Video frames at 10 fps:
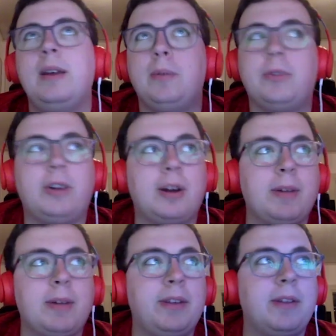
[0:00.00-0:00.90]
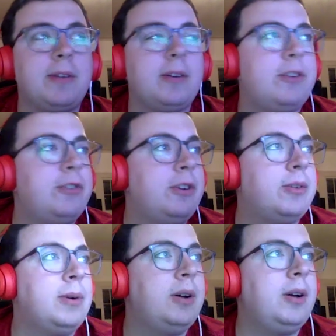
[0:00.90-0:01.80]
we'll talk about the other edition
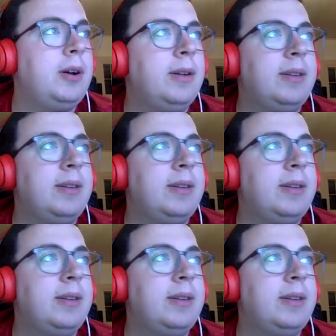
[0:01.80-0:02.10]
as well.